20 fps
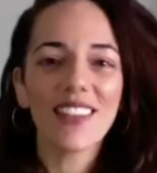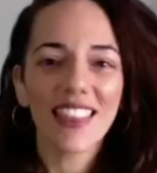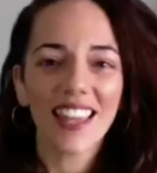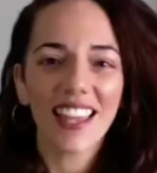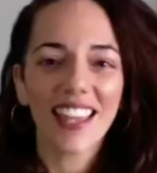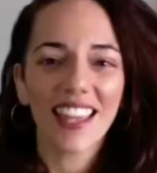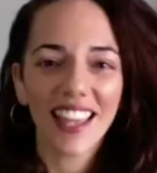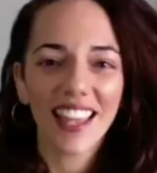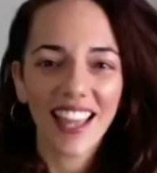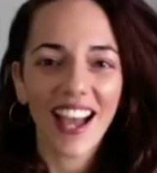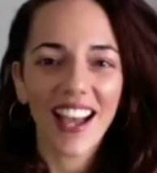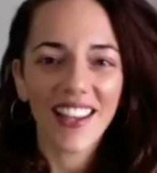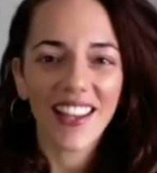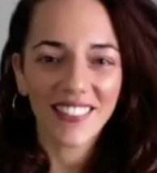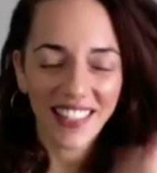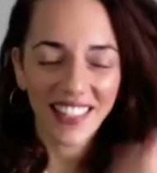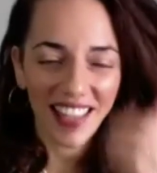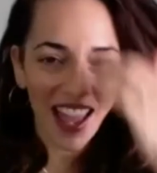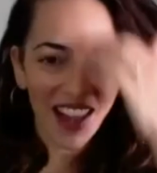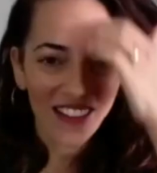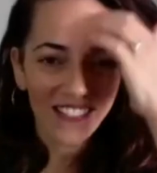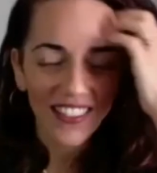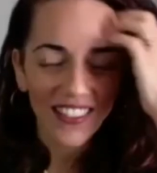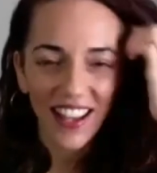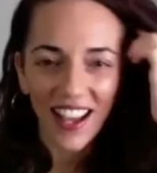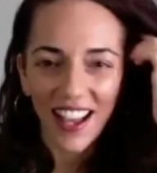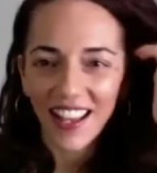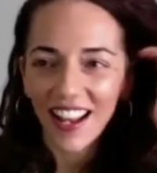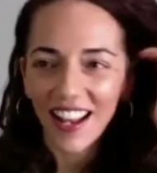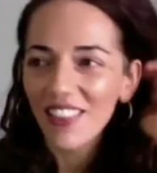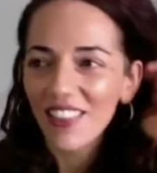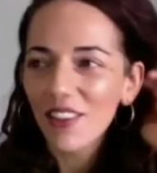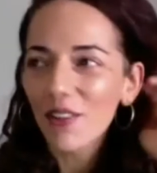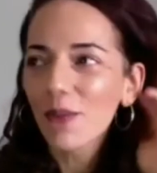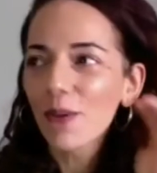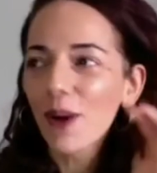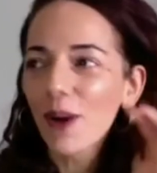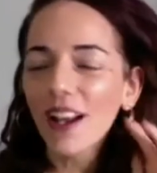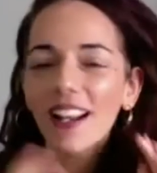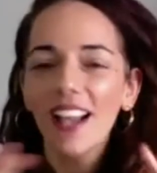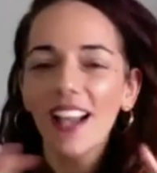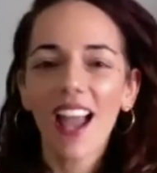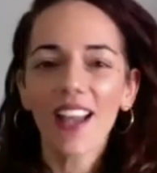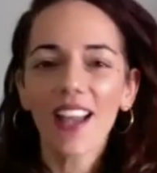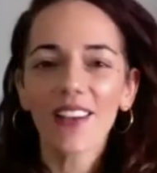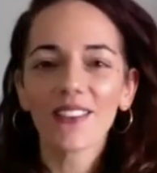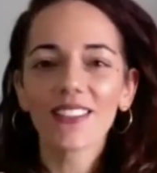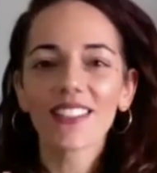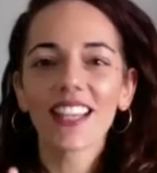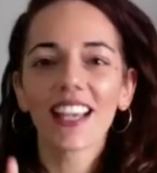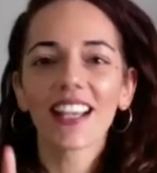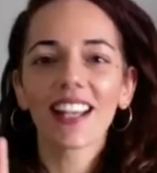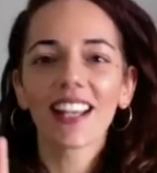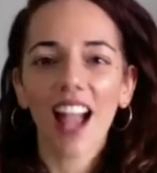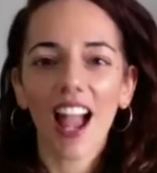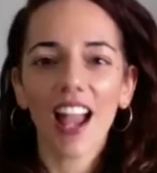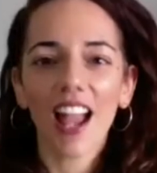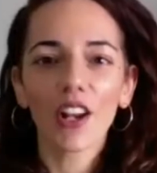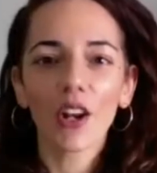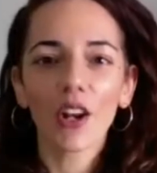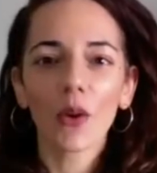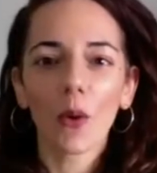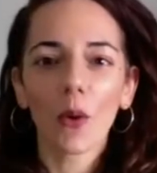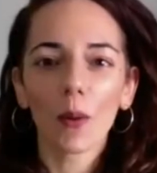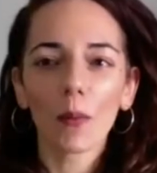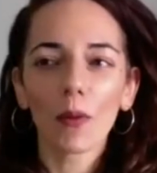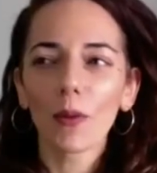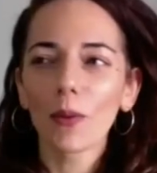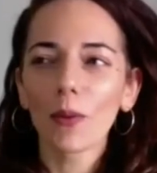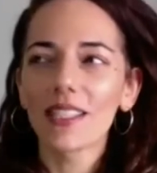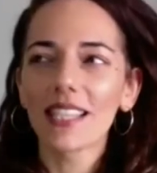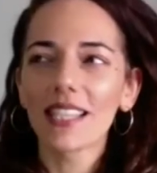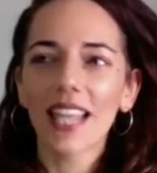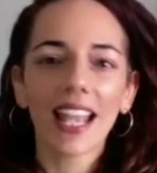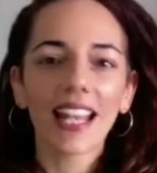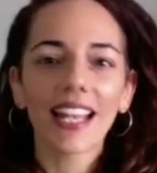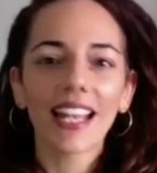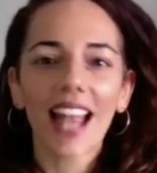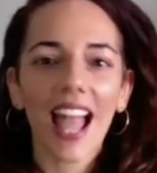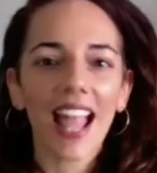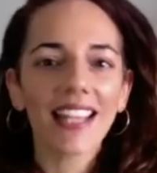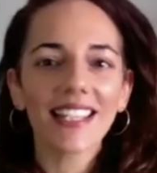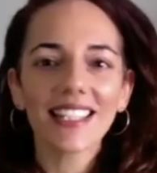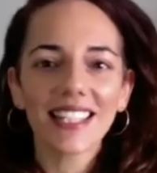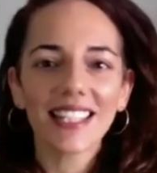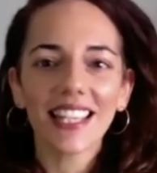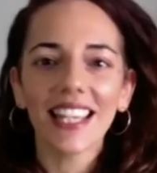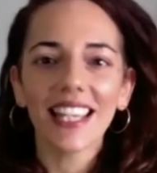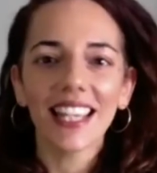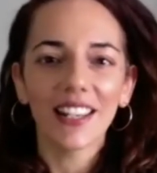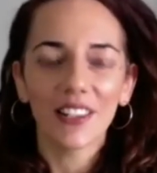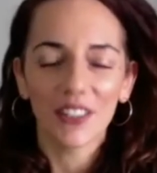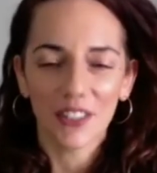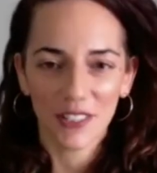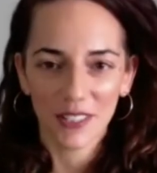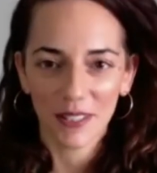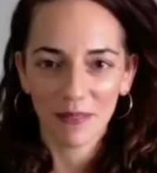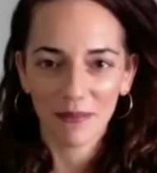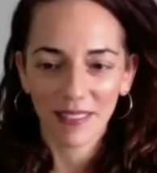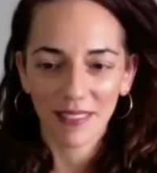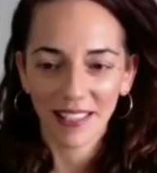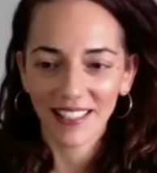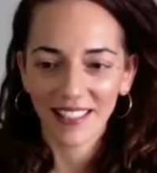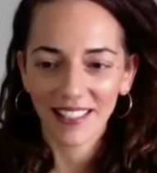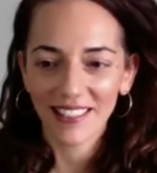with like a ca- caveat and the one guy who was like kind of normal was like 19 or something